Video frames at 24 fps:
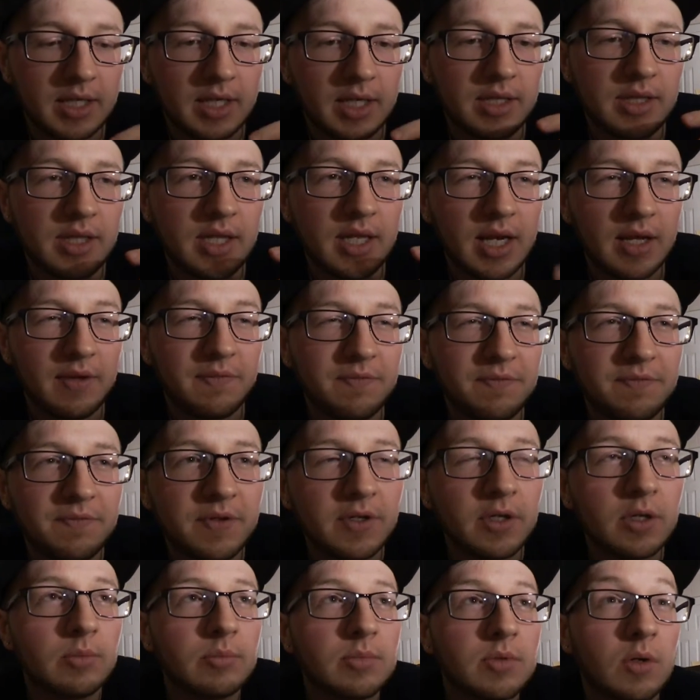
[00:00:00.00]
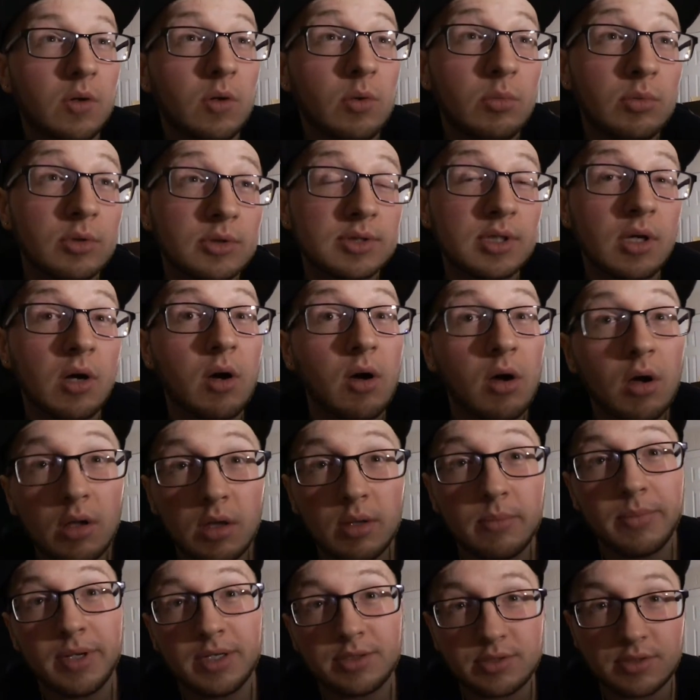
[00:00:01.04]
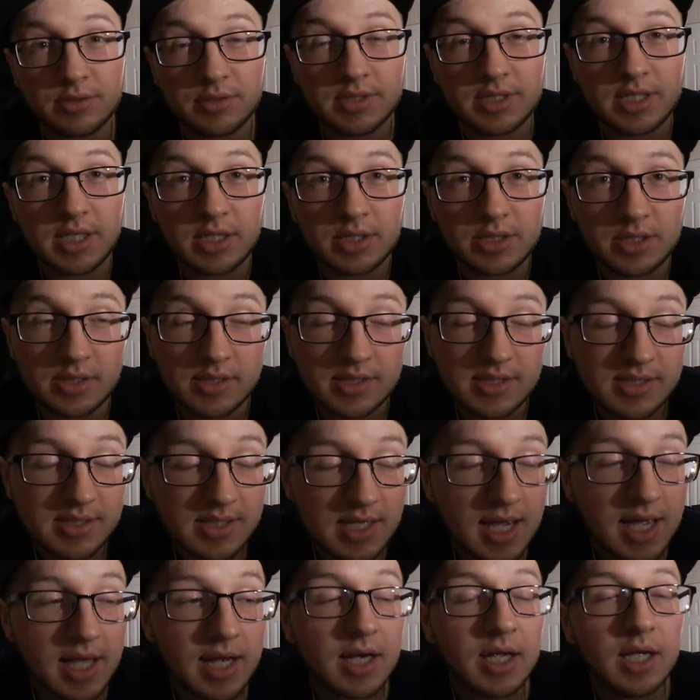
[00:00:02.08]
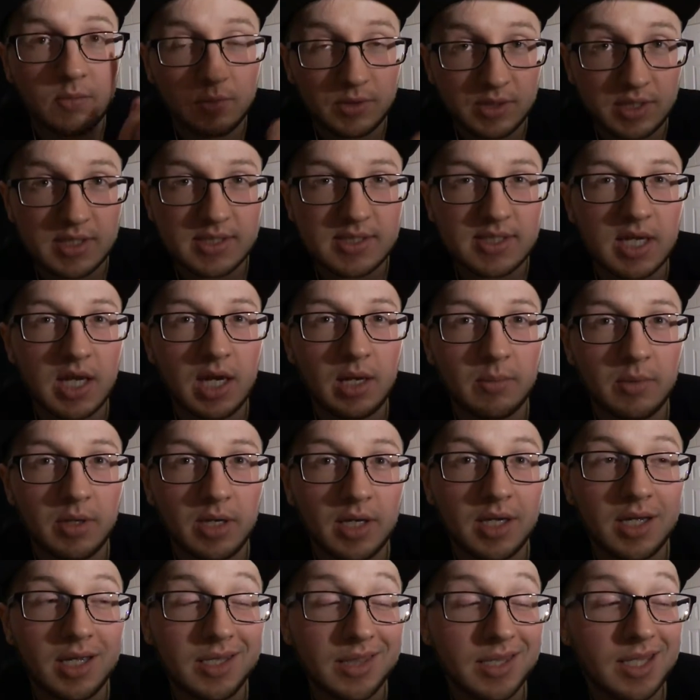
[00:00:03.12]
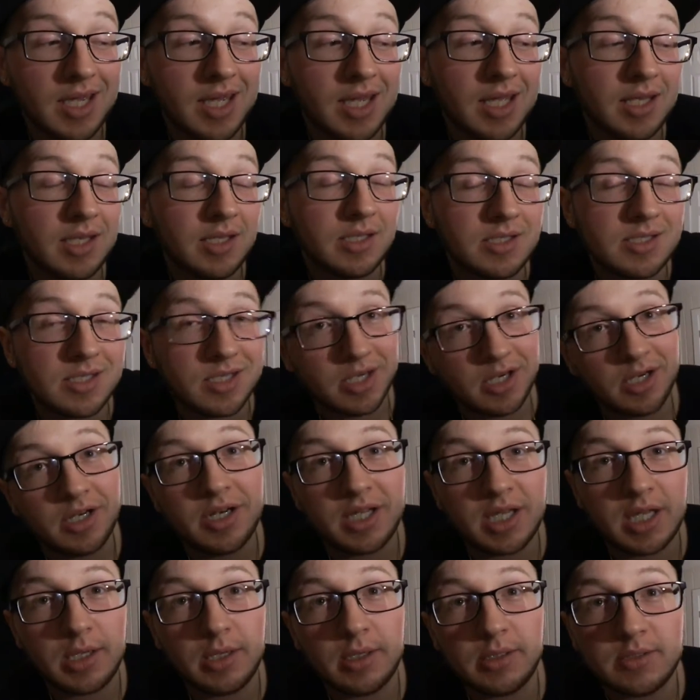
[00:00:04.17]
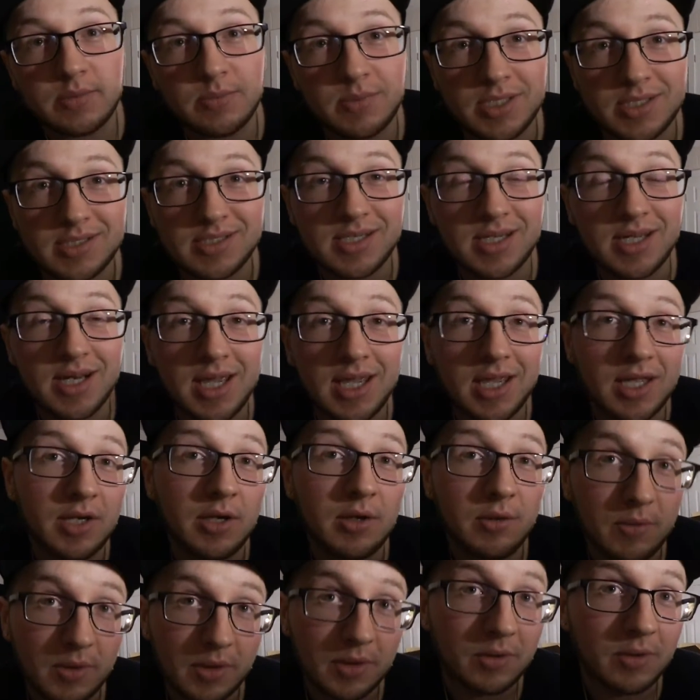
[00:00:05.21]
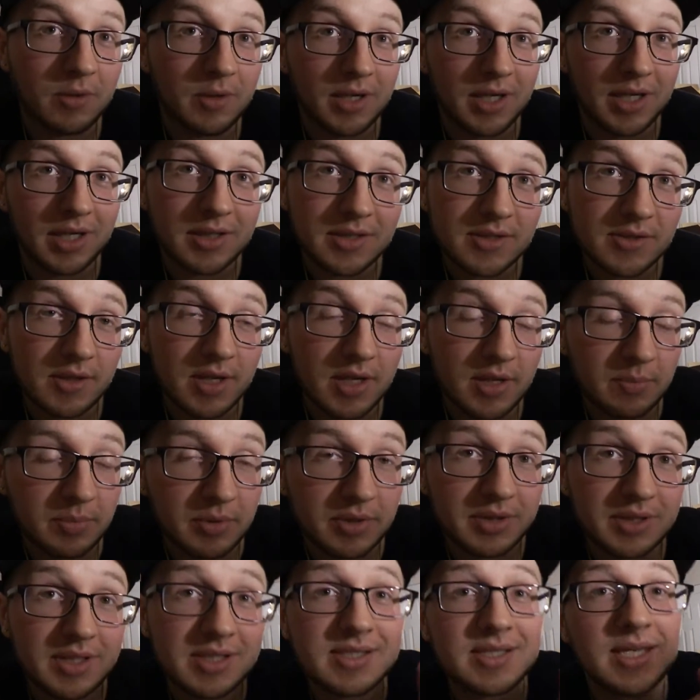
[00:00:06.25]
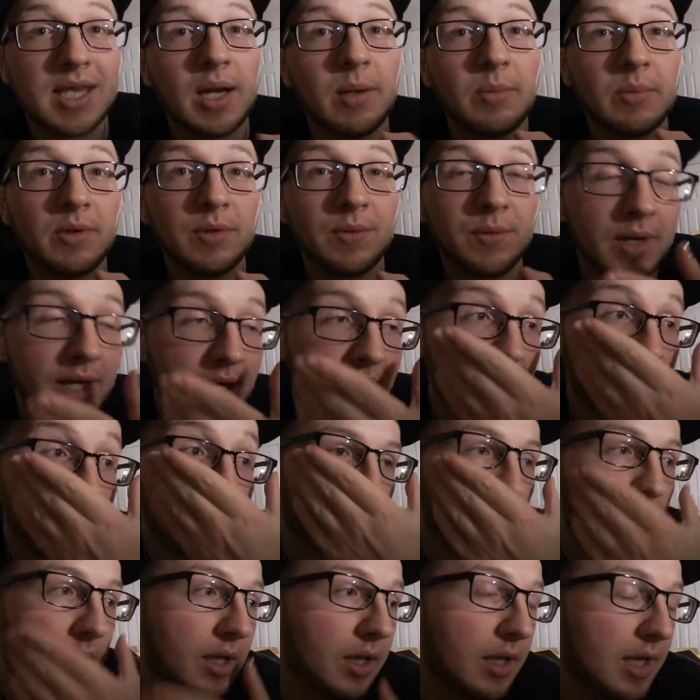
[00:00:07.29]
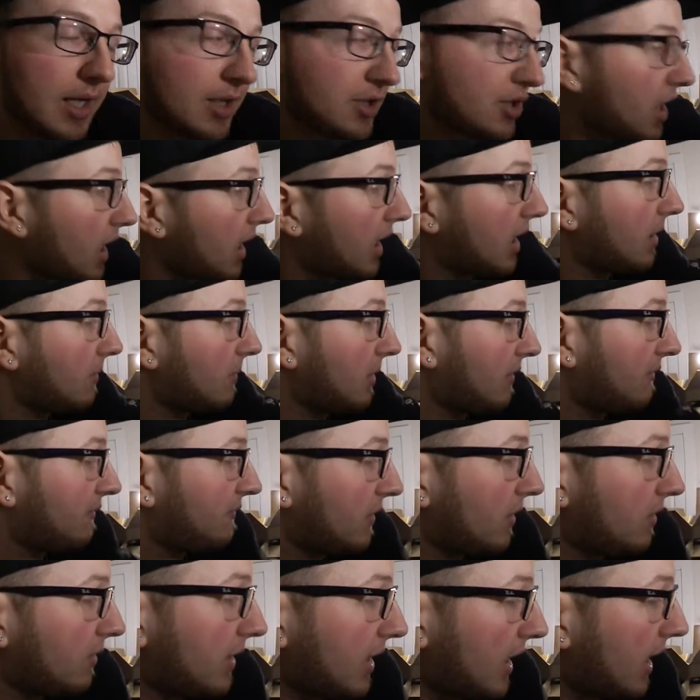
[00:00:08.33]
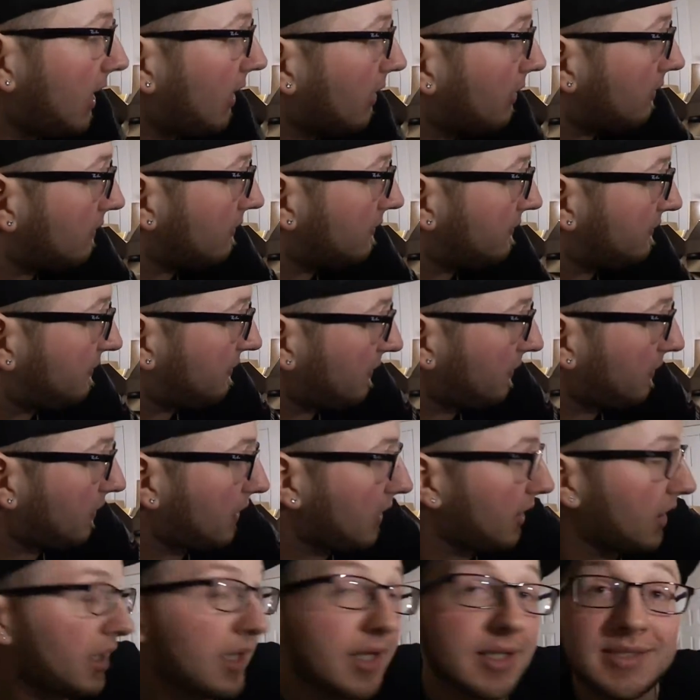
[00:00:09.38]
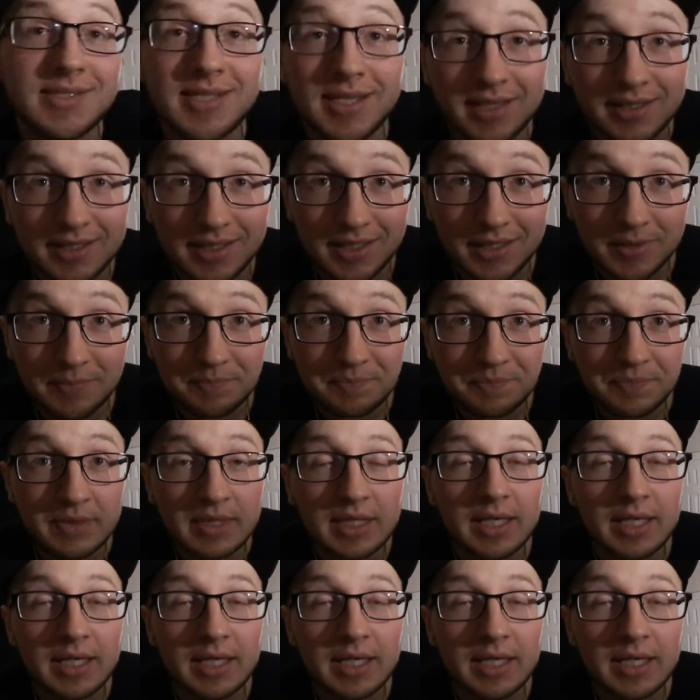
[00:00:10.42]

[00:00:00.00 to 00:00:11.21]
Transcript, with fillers: And then I filmed almost all the Metro Station set with this camera. And then security came out to me and said, hey, no recording. So I had to put this camera away. Well, I tried to get my phone out for Attila